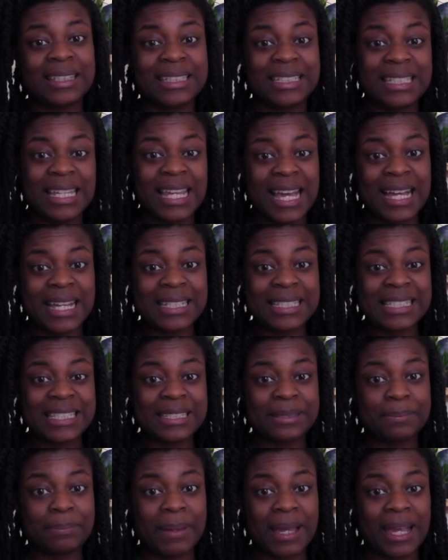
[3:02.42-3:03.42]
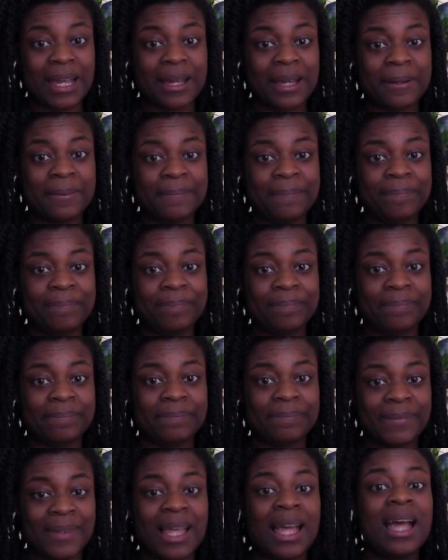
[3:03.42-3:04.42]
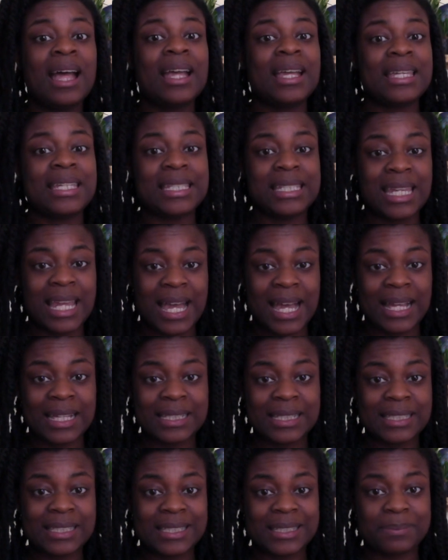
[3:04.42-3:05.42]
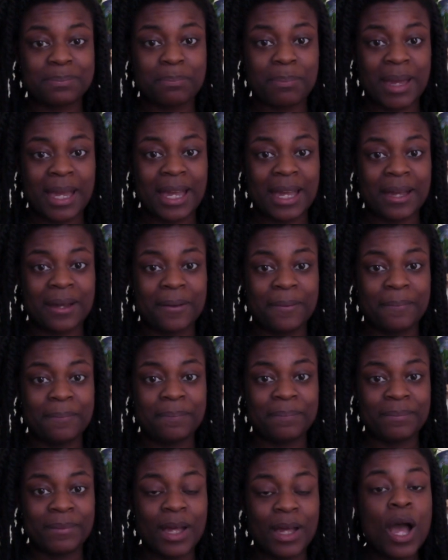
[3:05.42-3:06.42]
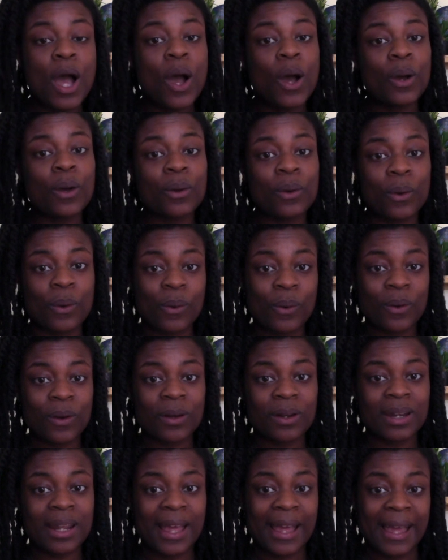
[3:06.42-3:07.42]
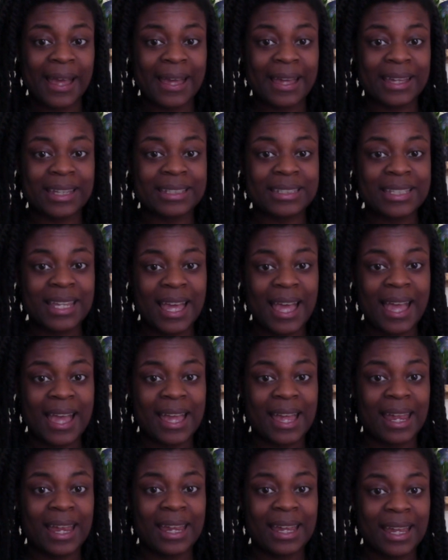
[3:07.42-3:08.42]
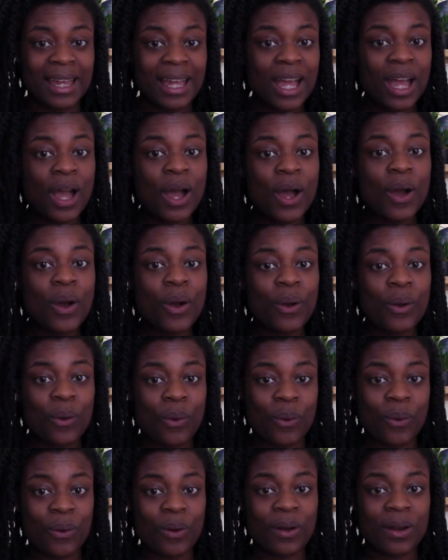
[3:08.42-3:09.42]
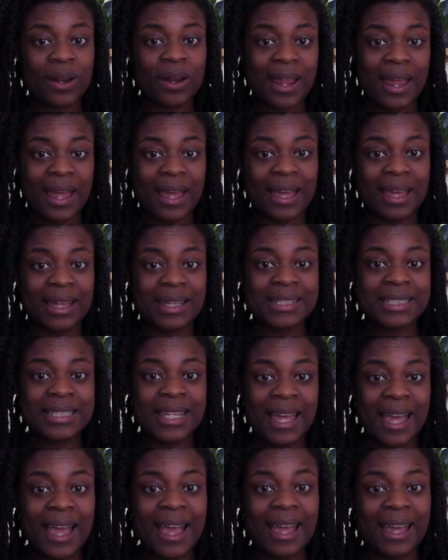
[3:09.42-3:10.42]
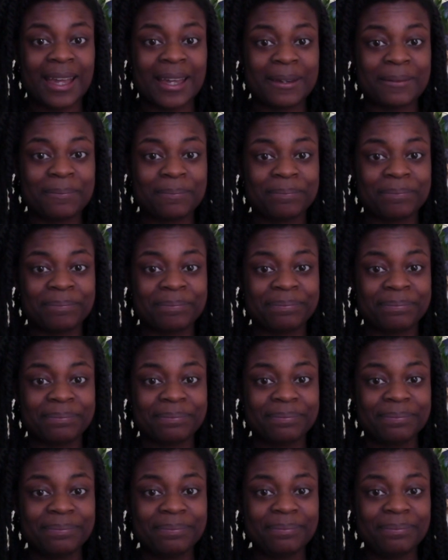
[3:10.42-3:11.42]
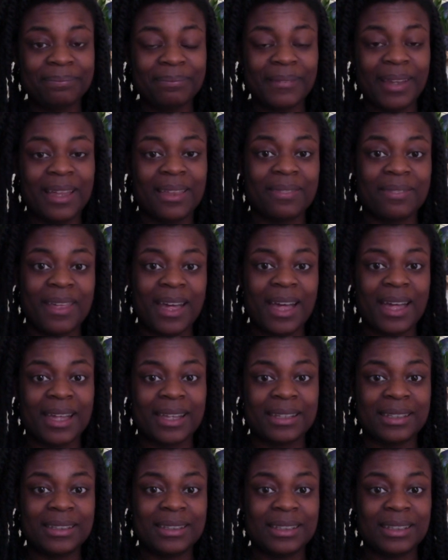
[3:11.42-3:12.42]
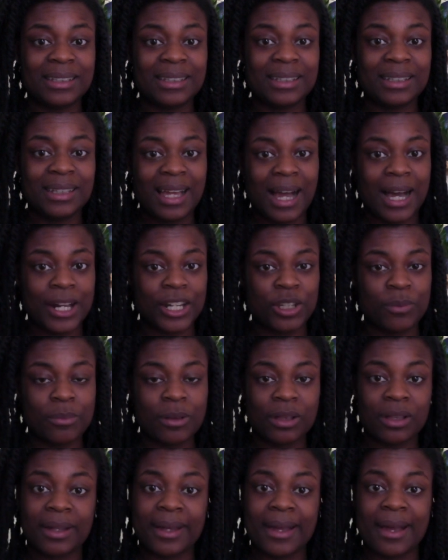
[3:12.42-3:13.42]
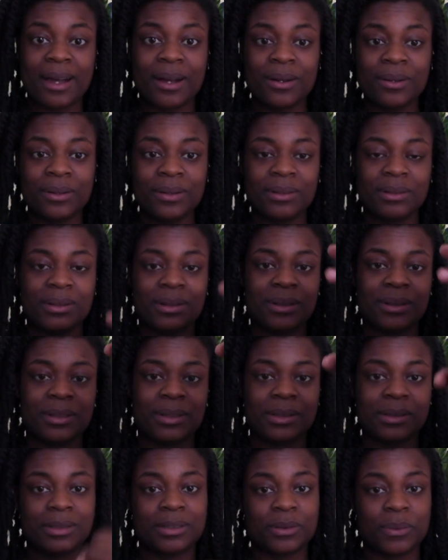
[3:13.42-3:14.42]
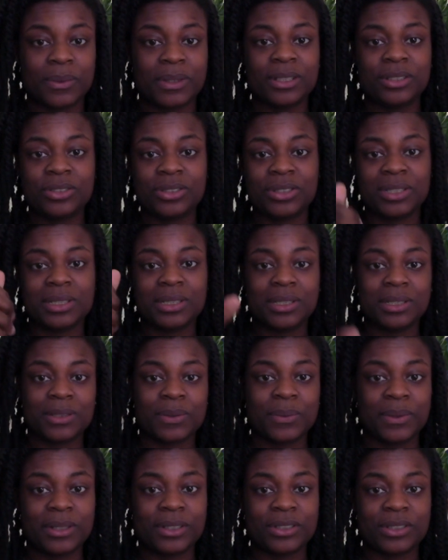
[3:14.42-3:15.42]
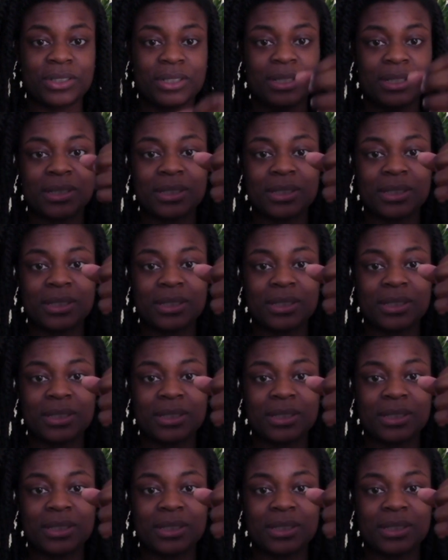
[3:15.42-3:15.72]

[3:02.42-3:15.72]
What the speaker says: Yes, ma'am. Yes, ma'am. Corn and hay. Corn and hay. And then, how do you milk a cow? Squish, squish.